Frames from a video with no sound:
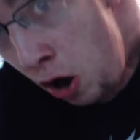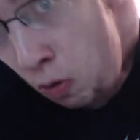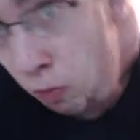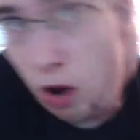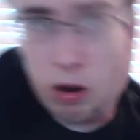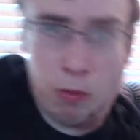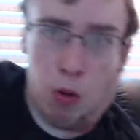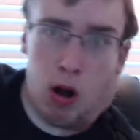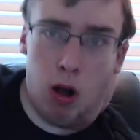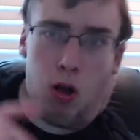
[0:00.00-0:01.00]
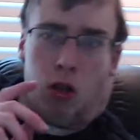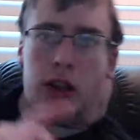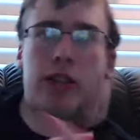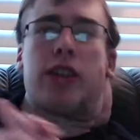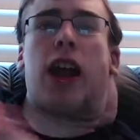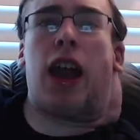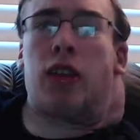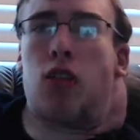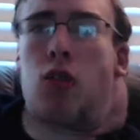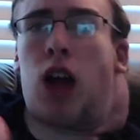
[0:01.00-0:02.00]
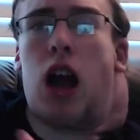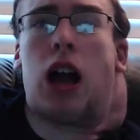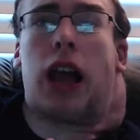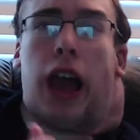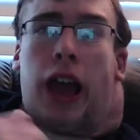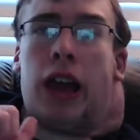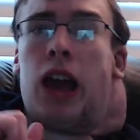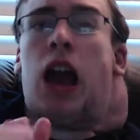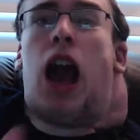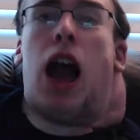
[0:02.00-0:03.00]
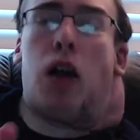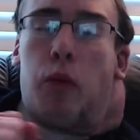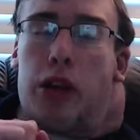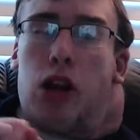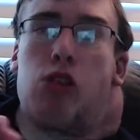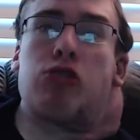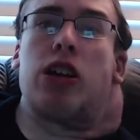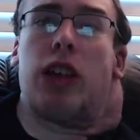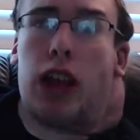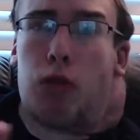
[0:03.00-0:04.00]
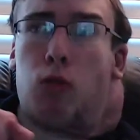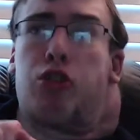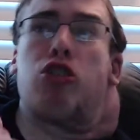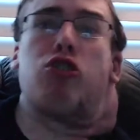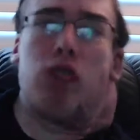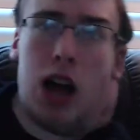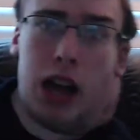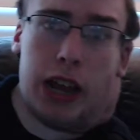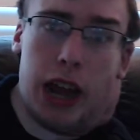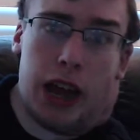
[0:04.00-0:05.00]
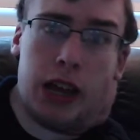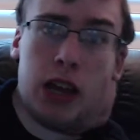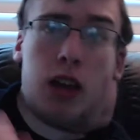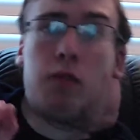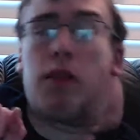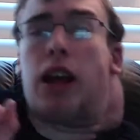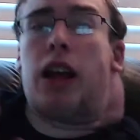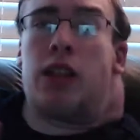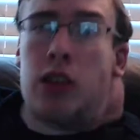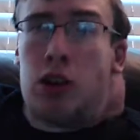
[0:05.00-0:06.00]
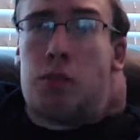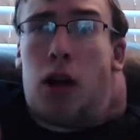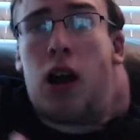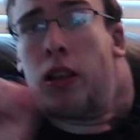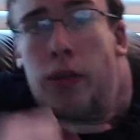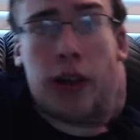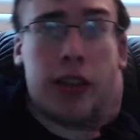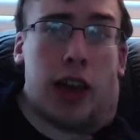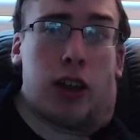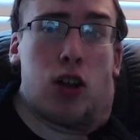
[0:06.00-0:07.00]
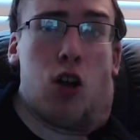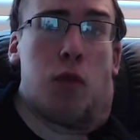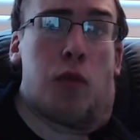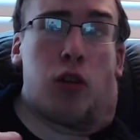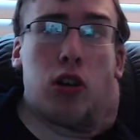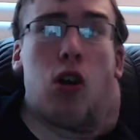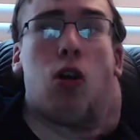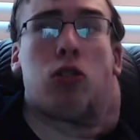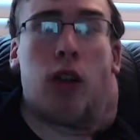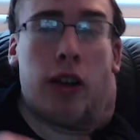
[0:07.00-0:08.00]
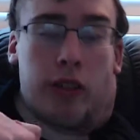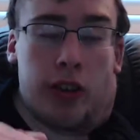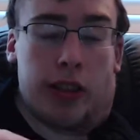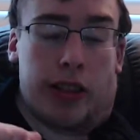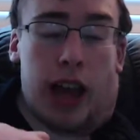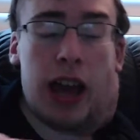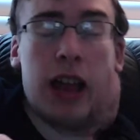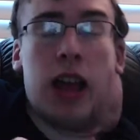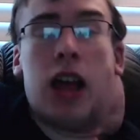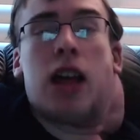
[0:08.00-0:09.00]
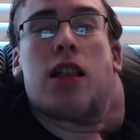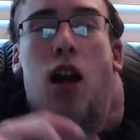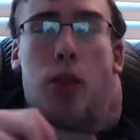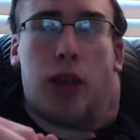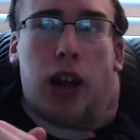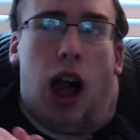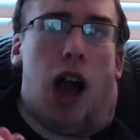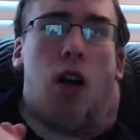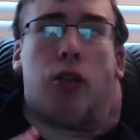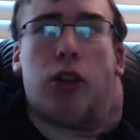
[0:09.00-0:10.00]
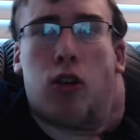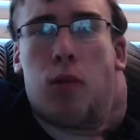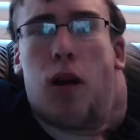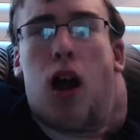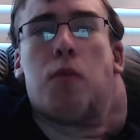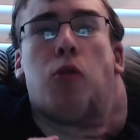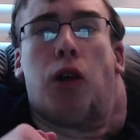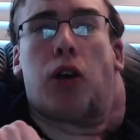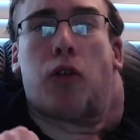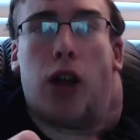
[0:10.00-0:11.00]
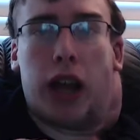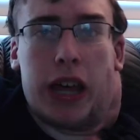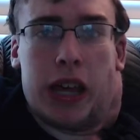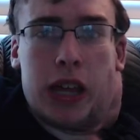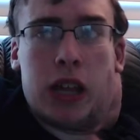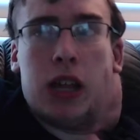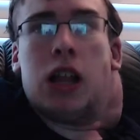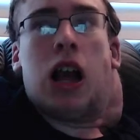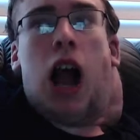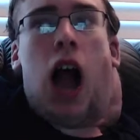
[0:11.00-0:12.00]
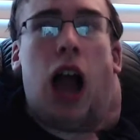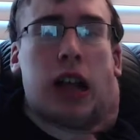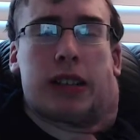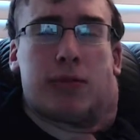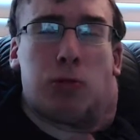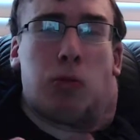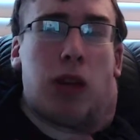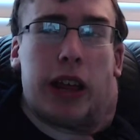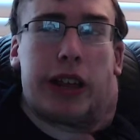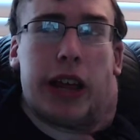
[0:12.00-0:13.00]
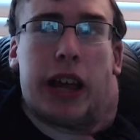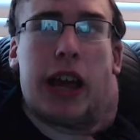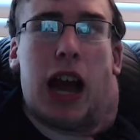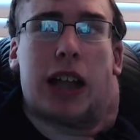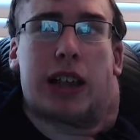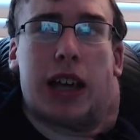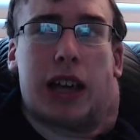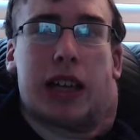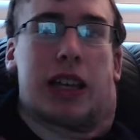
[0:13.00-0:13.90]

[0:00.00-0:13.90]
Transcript: one world is the Ace Hokage. As we know, she is equal to Tsunade, meaning she could possibly have taken over for Naruto after his death. Now, the, I don't think Konohamaru is ready. I for what he did, he had like,